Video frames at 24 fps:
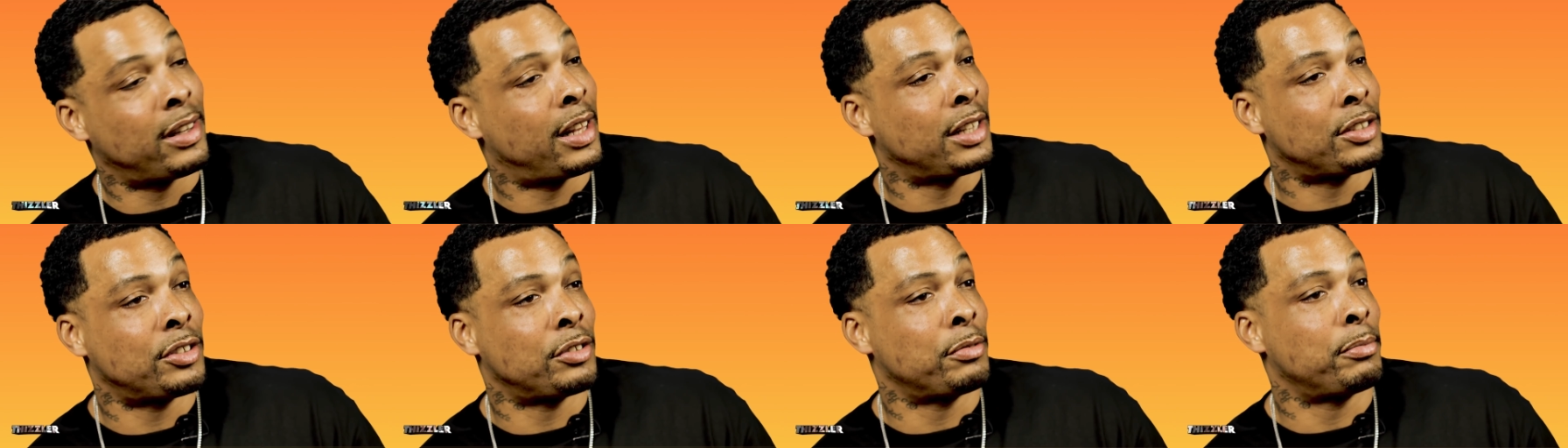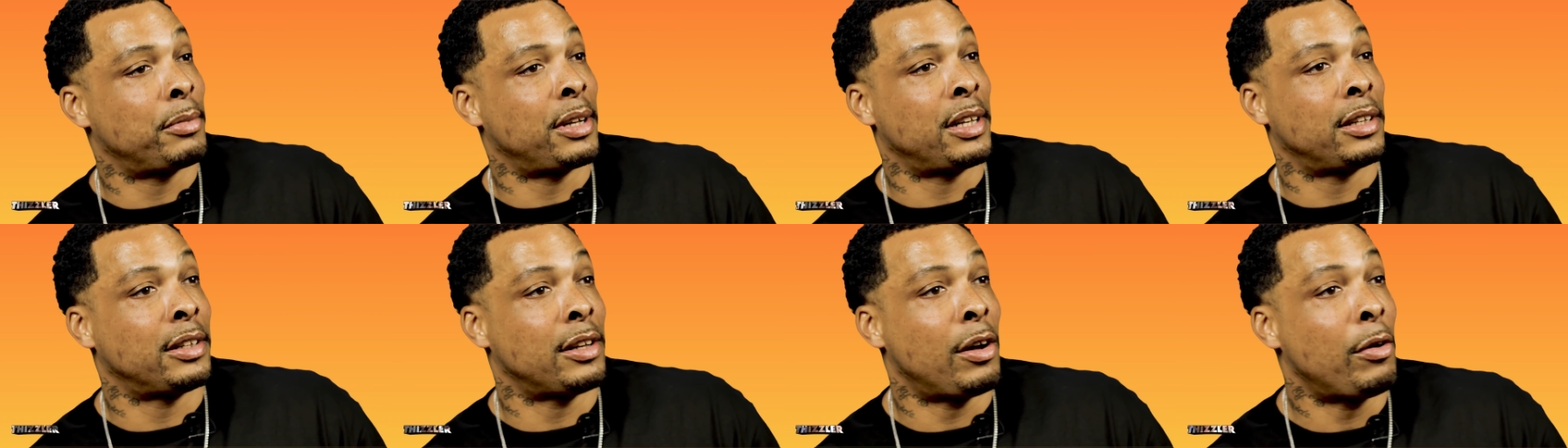let you
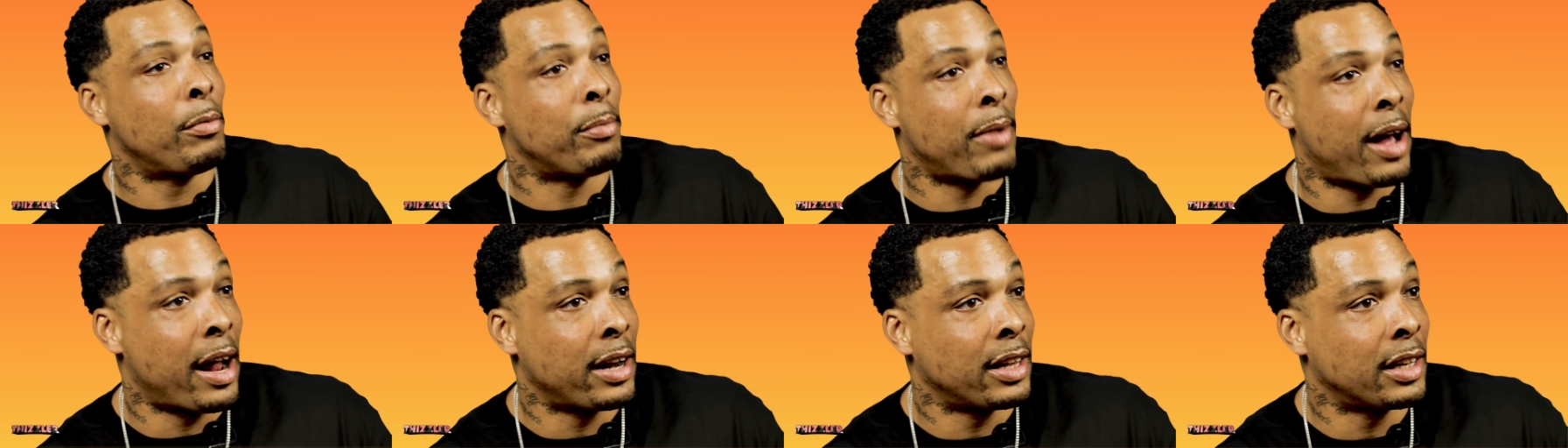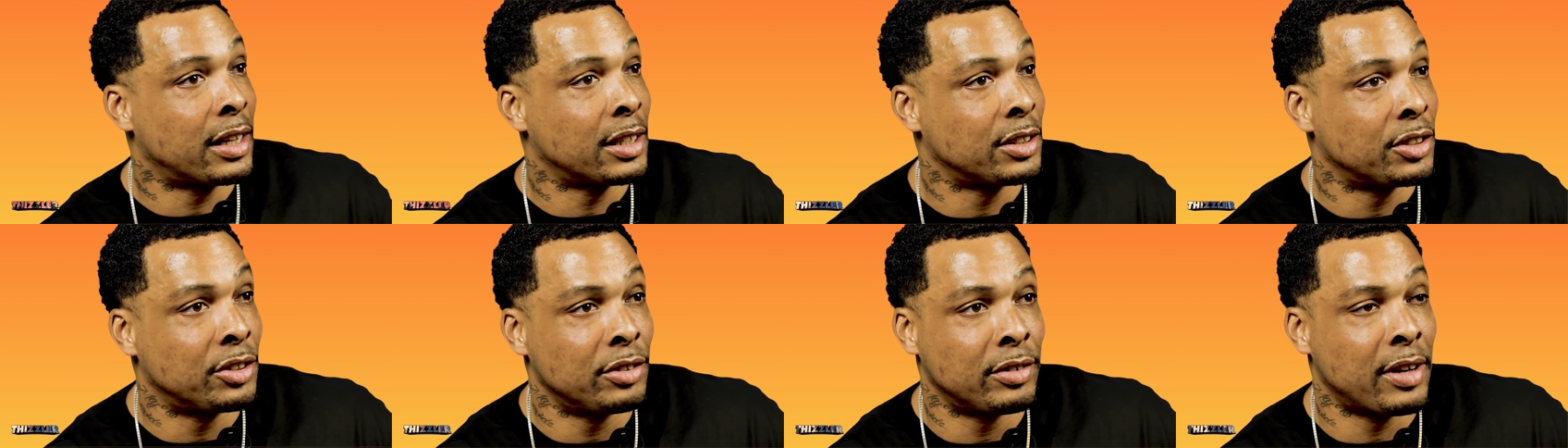meet nobody
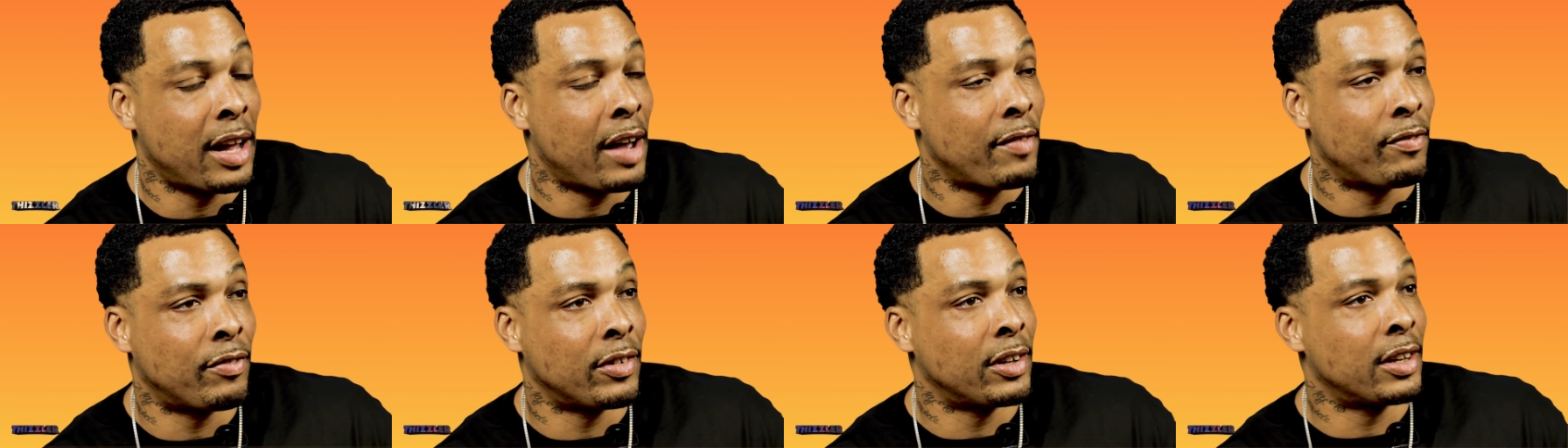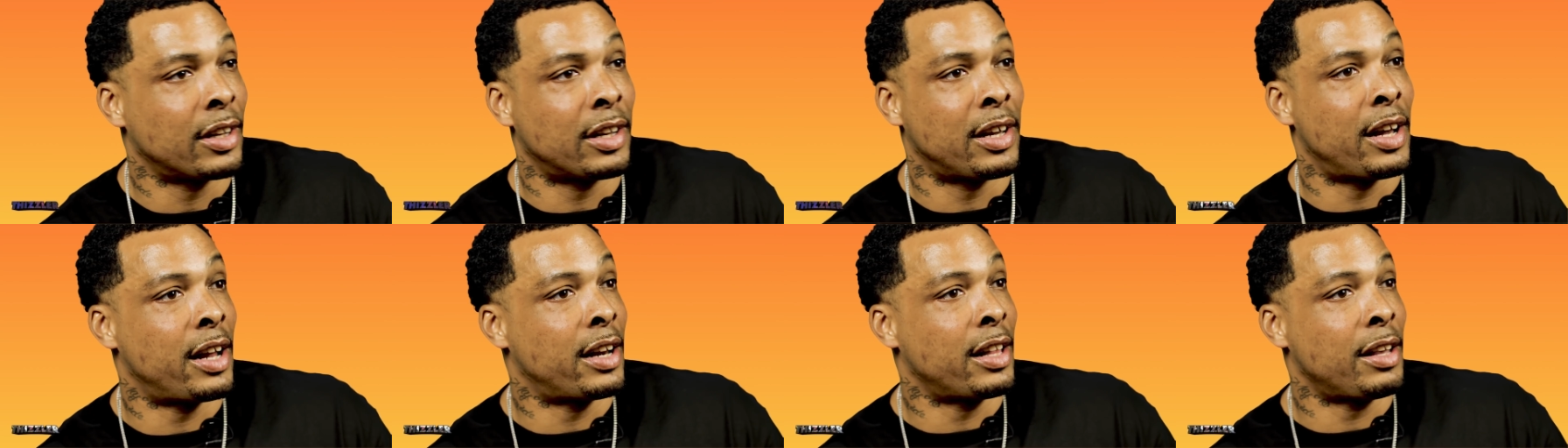because you're not
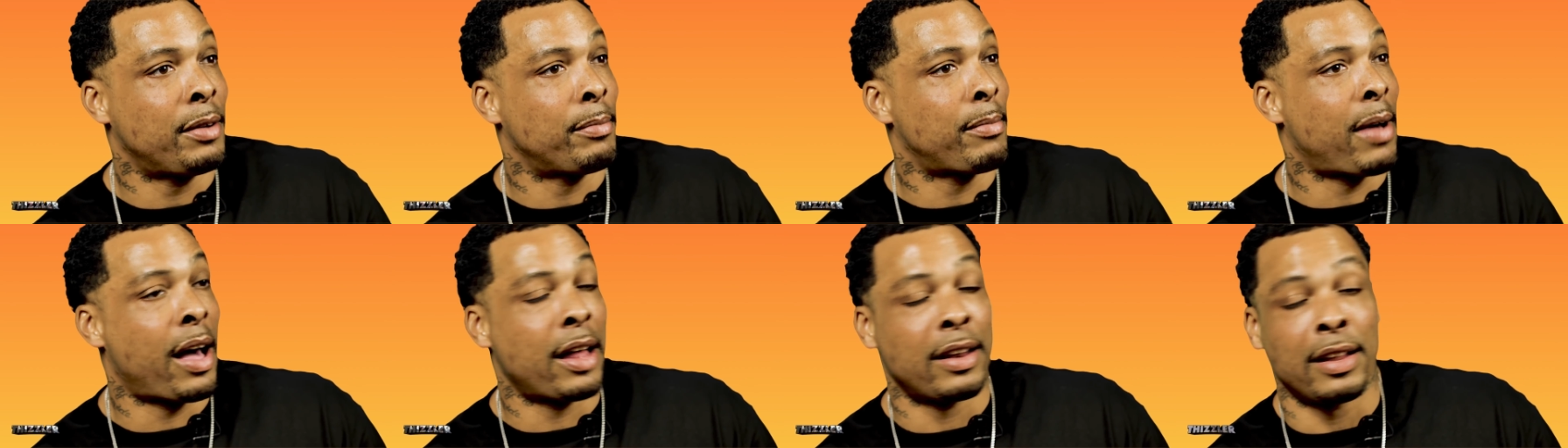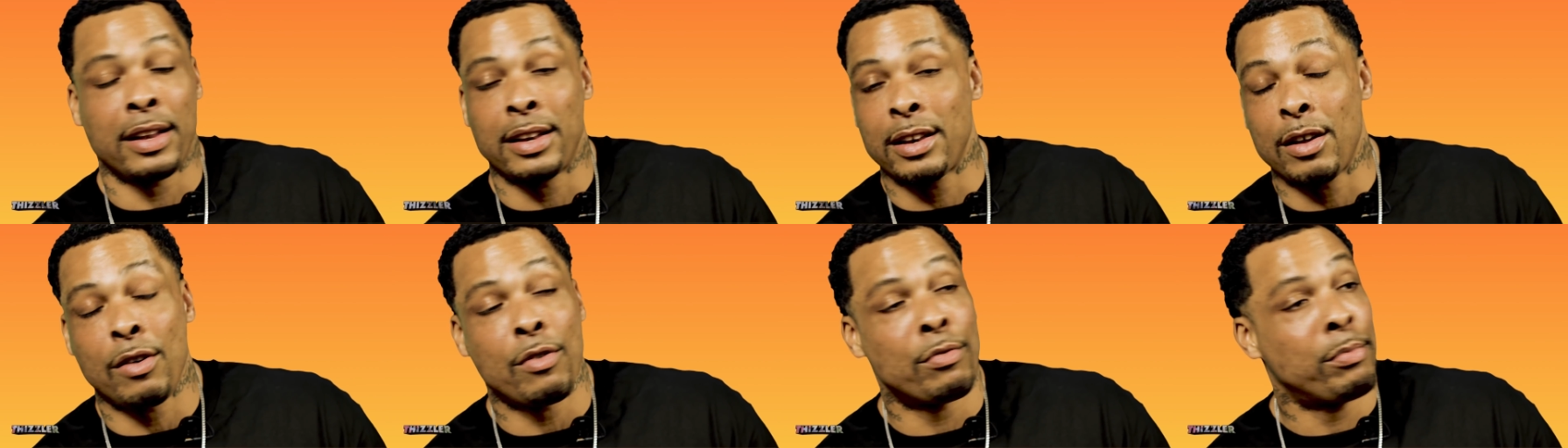finna cut him out
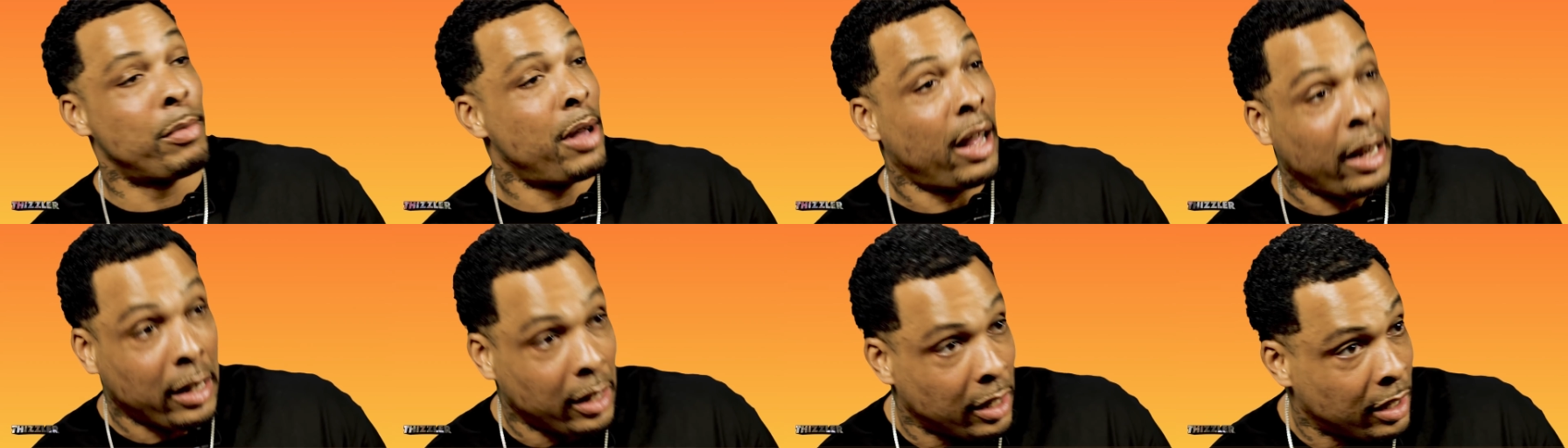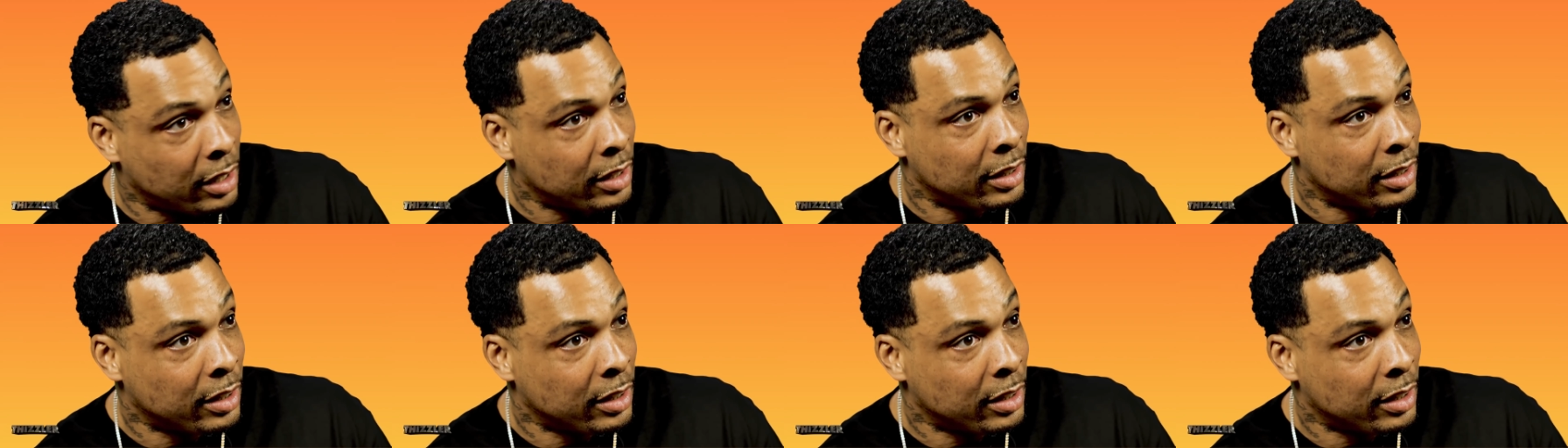of no money.